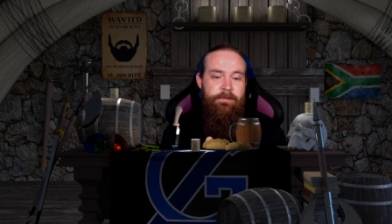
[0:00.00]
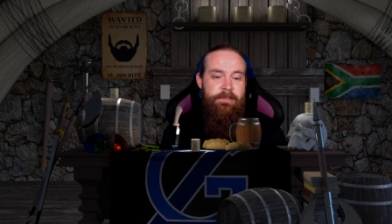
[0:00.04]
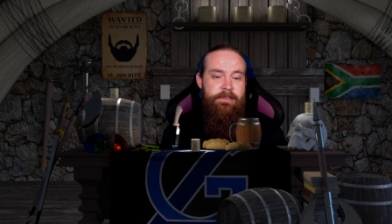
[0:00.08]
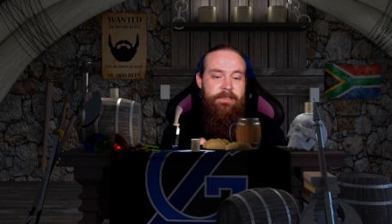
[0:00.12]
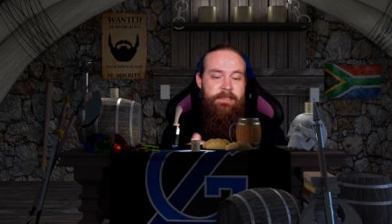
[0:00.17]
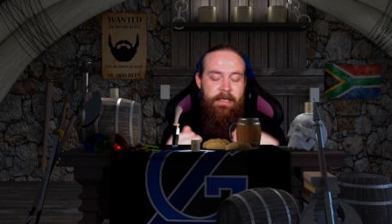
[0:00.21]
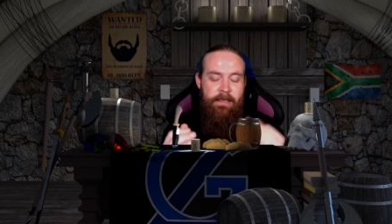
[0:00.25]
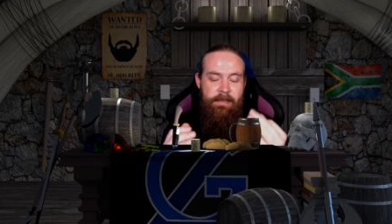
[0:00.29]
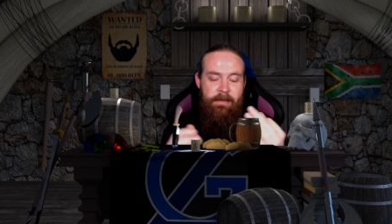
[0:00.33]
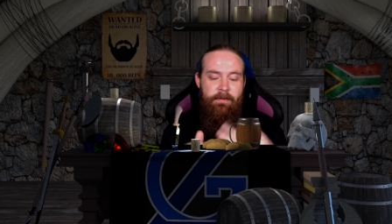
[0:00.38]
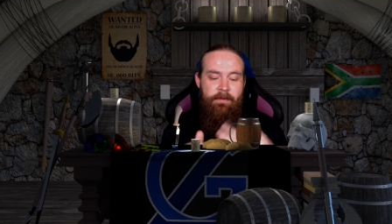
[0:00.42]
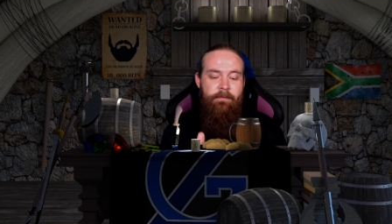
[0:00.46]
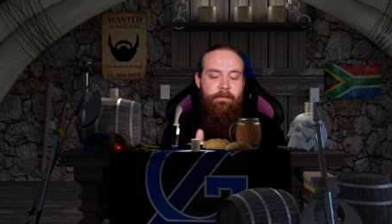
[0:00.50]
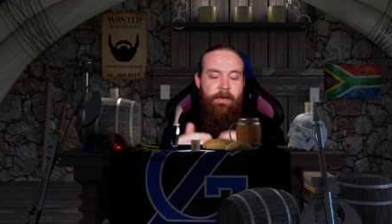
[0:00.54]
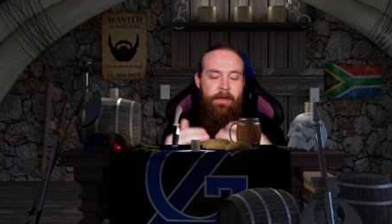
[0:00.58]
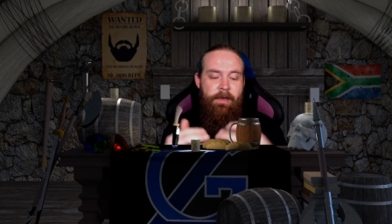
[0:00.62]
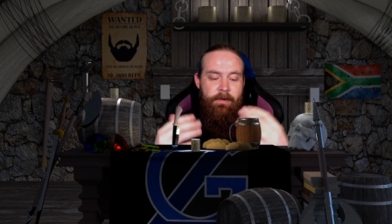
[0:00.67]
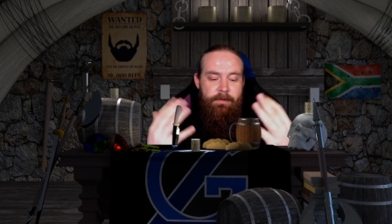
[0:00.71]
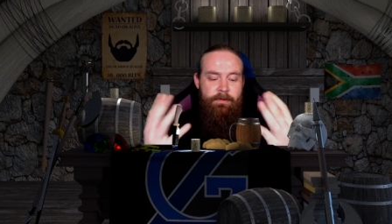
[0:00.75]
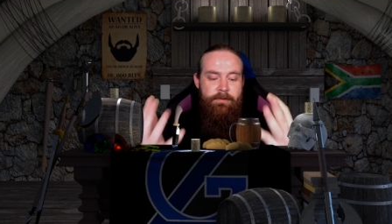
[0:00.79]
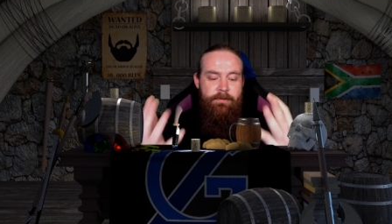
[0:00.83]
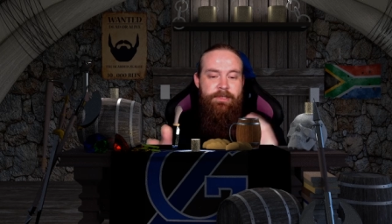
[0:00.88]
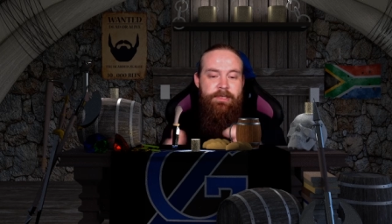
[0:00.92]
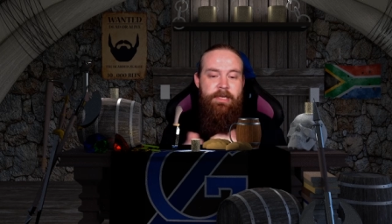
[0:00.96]
set the
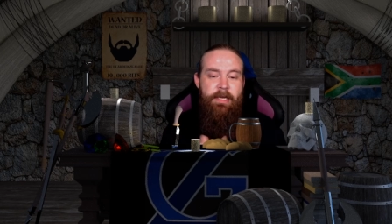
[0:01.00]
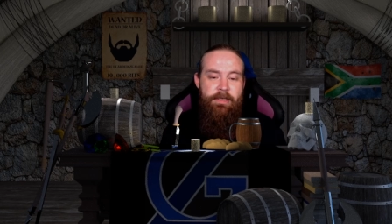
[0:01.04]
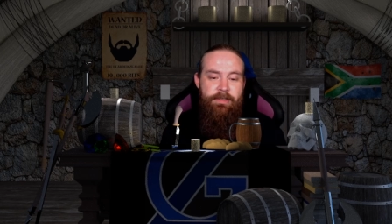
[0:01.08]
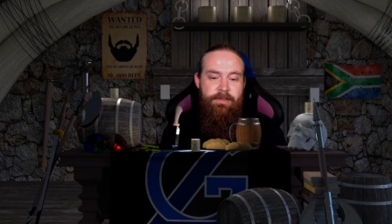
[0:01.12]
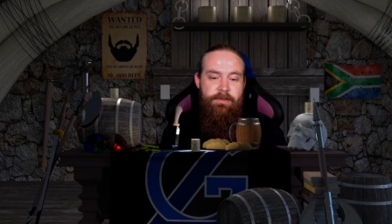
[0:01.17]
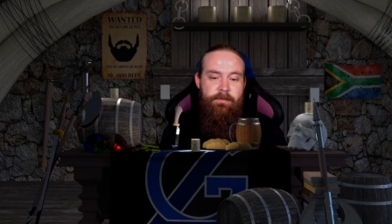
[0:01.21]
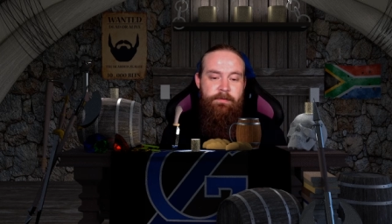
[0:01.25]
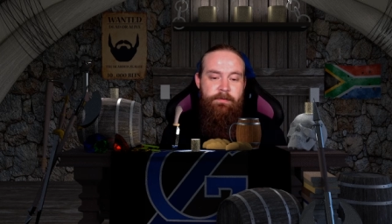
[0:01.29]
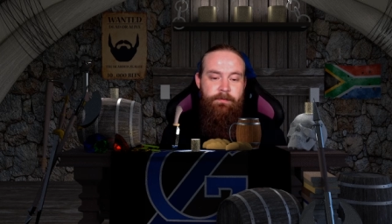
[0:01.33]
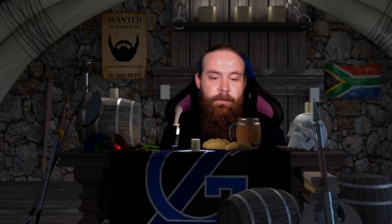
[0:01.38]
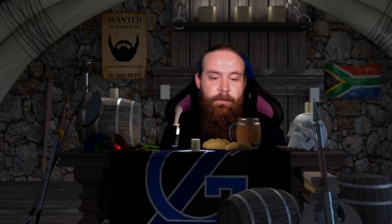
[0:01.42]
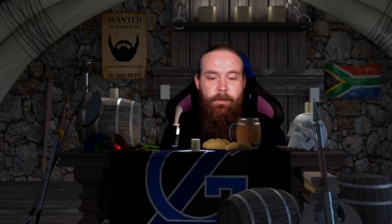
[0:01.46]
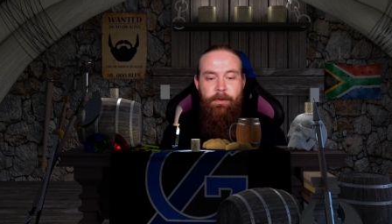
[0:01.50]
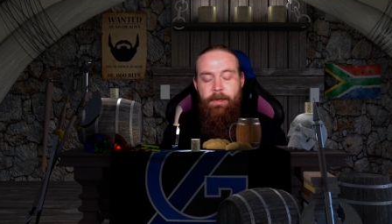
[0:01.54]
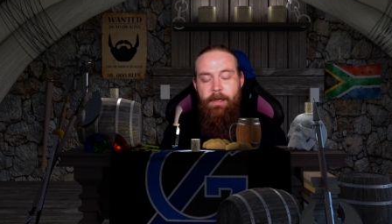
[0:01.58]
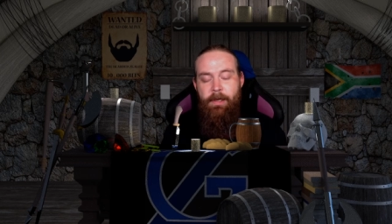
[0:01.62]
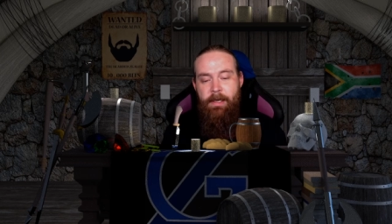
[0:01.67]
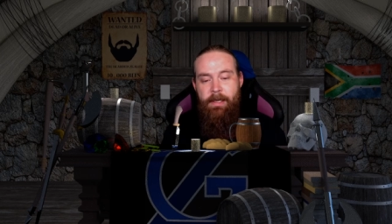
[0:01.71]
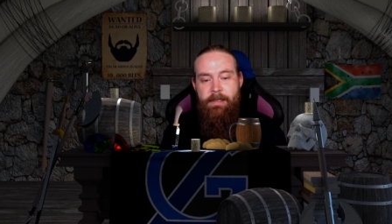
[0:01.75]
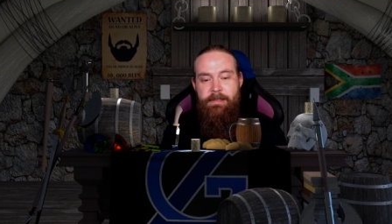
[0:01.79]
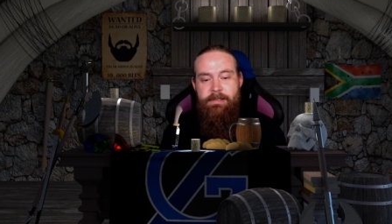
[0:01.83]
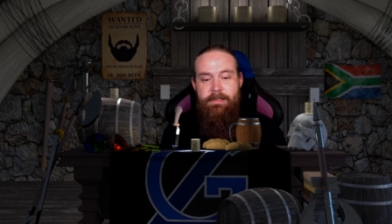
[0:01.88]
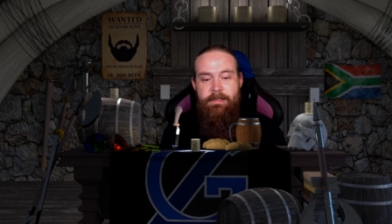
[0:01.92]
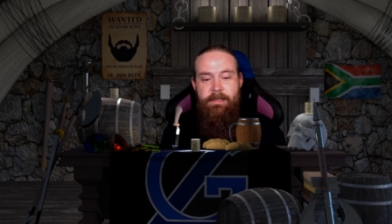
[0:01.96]
video to schedule for the
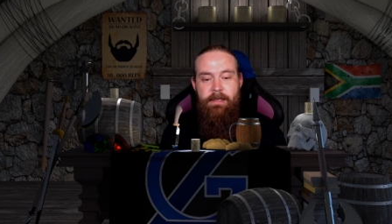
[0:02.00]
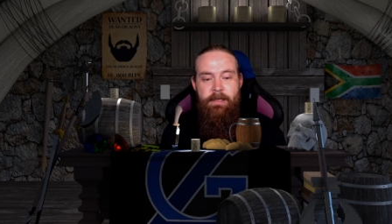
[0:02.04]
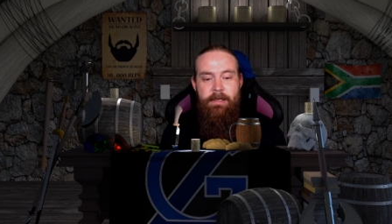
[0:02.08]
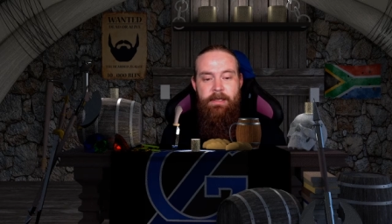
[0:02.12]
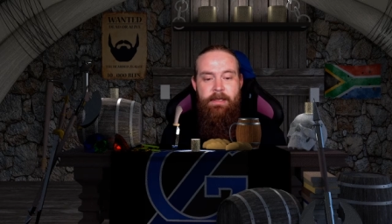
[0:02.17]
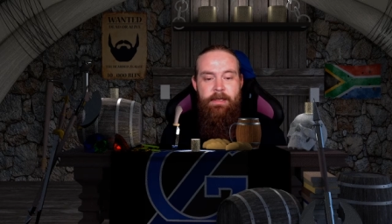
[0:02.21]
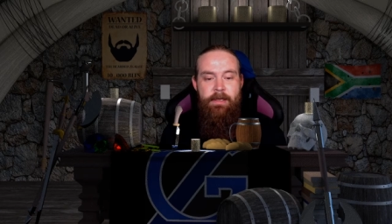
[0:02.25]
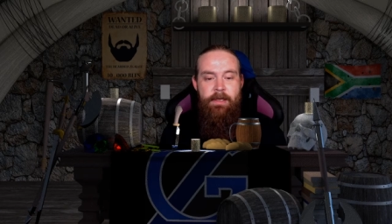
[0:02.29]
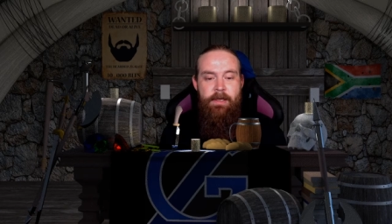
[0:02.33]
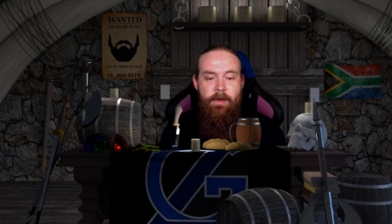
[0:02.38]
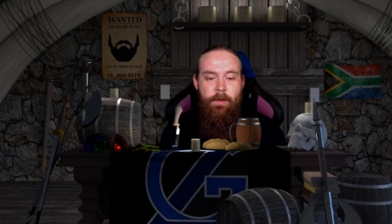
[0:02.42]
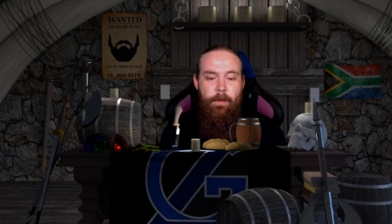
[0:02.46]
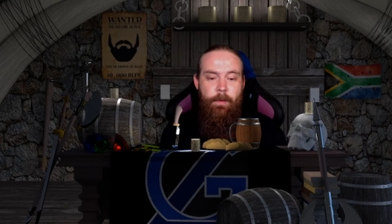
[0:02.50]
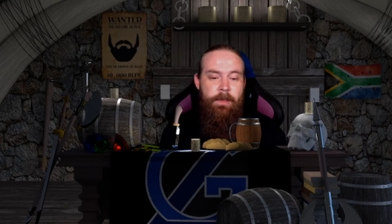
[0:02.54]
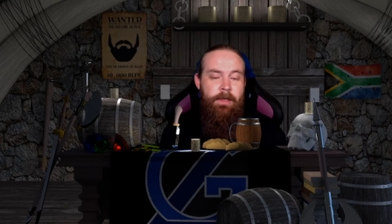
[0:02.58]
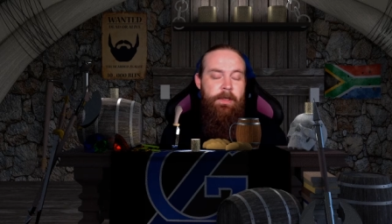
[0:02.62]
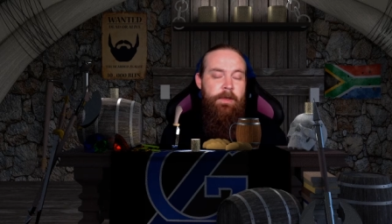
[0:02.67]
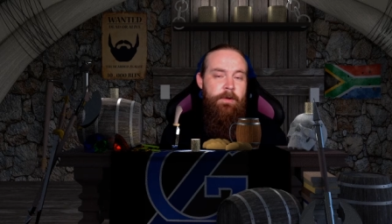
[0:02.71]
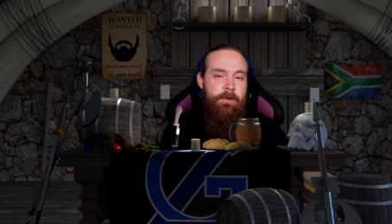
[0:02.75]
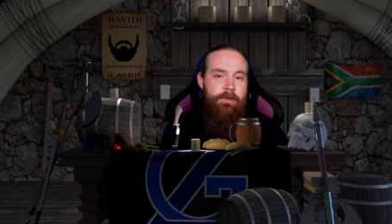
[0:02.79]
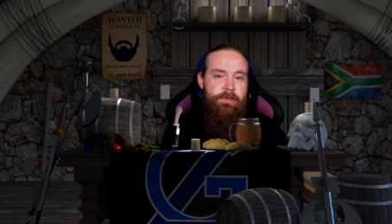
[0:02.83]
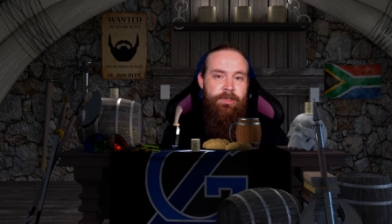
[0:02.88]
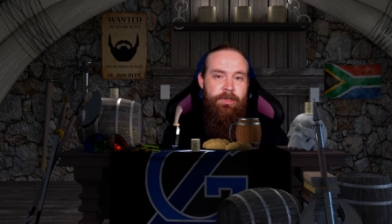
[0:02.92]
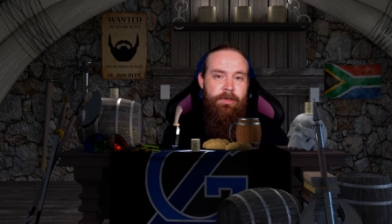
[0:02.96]
next
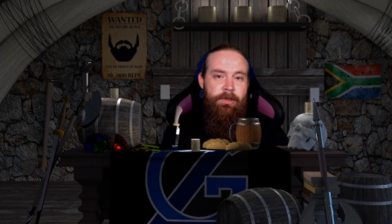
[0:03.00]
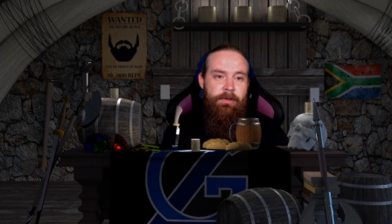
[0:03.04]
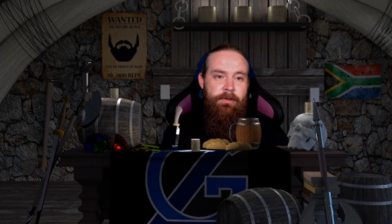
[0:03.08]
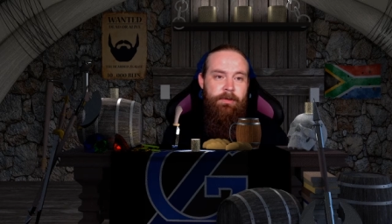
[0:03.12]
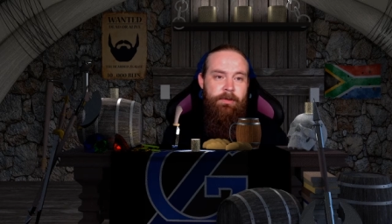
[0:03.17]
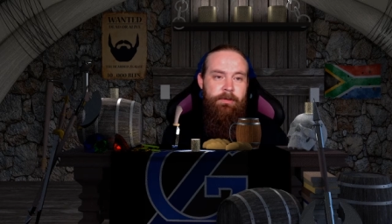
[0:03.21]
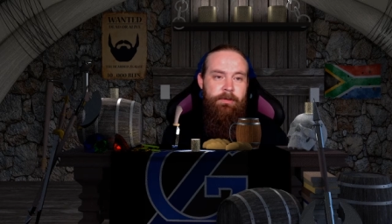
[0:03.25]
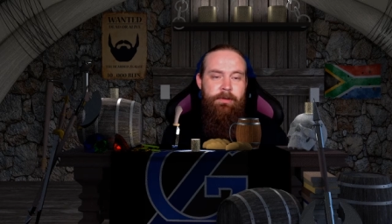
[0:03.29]
week or so.